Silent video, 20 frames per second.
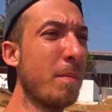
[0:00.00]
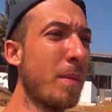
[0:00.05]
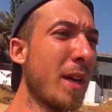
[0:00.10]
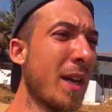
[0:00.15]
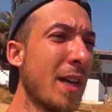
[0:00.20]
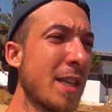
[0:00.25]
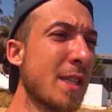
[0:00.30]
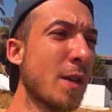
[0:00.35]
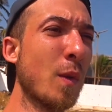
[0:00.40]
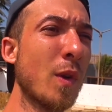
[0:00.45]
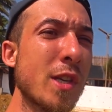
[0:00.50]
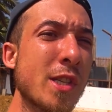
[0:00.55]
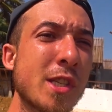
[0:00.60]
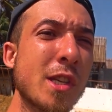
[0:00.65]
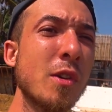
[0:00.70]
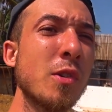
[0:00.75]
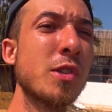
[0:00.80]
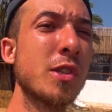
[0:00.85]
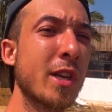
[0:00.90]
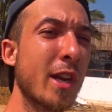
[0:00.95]
because I was
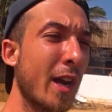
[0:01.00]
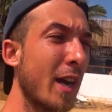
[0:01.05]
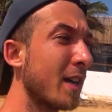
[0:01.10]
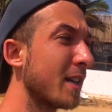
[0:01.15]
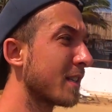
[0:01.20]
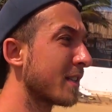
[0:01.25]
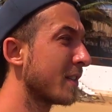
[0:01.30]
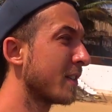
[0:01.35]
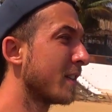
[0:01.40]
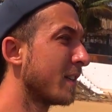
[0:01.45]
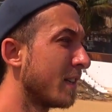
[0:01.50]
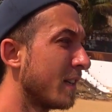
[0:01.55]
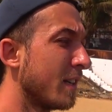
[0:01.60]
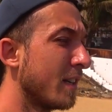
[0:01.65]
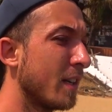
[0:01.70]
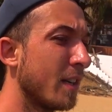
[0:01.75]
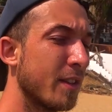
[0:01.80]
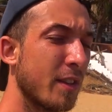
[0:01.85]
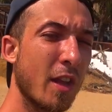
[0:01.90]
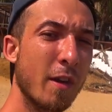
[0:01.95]
so scared
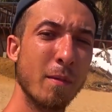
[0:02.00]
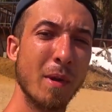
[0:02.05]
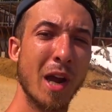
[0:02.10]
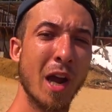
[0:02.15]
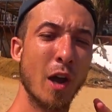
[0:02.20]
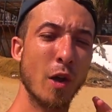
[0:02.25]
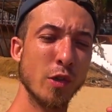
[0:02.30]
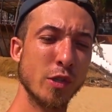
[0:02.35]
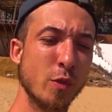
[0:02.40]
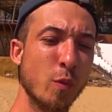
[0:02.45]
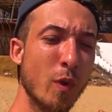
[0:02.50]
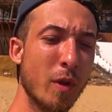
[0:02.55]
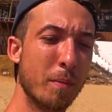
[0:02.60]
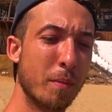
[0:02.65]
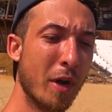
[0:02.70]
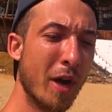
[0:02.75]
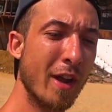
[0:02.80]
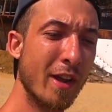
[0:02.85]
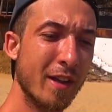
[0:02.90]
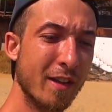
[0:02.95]
that my house would
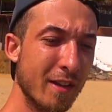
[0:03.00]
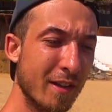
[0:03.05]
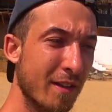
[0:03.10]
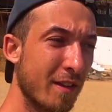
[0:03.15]
break